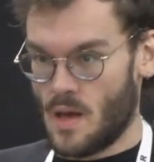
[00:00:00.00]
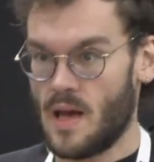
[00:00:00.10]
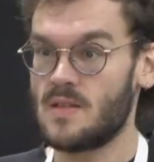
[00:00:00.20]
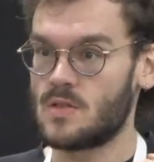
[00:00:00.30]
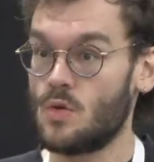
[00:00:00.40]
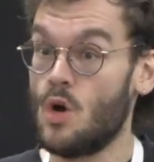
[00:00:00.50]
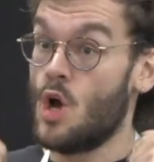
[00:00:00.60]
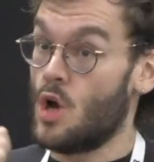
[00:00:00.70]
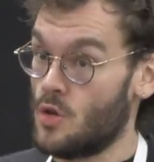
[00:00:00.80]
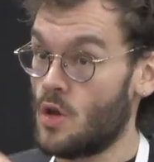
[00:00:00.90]
And so
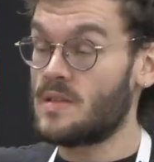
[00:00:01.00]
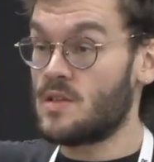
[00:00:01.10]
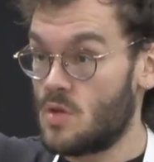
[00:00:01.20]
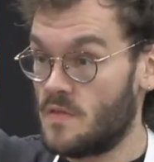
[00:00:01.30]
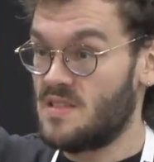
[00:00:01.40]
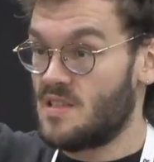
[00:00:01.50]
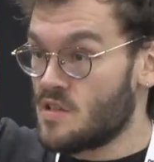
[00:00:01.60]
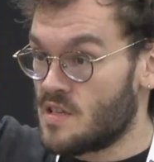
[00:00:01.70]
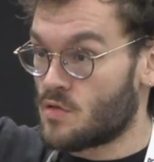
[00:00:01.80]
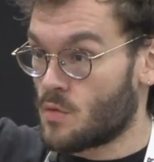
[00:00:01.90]
now that you have this
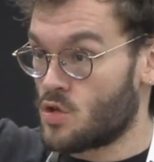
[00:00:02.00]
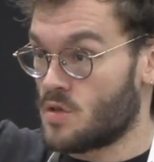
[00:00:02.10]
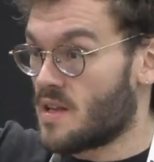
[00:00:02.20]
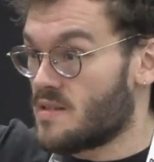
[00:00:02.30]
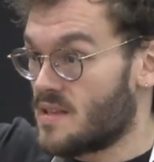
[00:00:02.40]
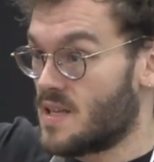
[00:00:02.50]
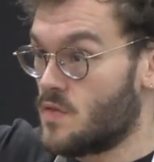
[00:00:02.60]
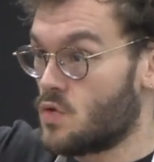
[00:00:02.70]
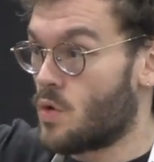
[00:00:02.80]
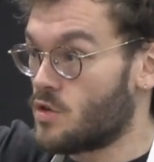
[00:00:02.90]
distribution that
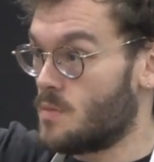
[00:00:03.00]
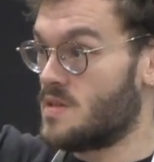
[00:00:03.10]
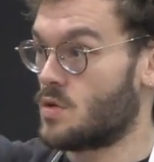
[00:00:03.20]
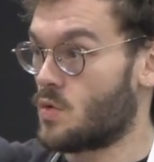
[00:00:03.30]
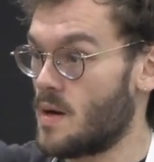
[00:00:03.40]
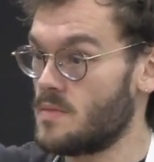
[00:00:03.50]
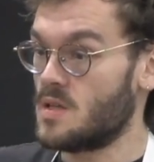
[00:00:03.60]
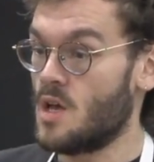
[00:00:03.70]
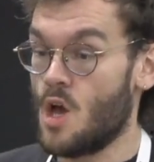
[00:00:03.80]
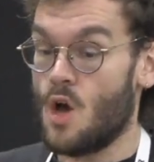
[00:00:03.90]
gives you random
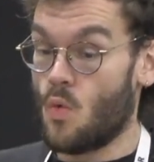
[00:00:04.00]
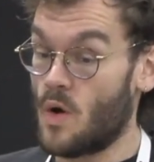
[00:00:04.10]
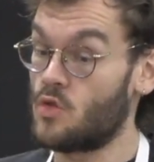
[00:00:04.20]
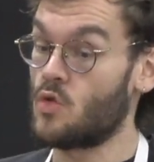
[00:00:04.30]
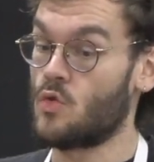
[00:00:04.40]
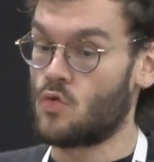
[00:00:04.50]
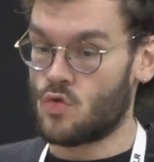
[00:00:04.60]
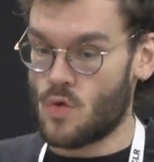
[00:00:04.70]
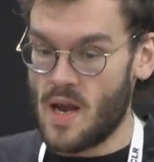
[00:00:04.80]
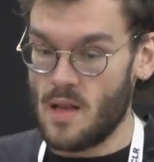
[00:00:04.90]
histograms, what do you do to
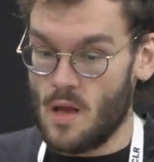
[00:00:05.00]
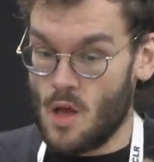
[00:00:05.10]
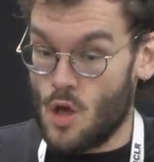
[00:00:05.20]
train?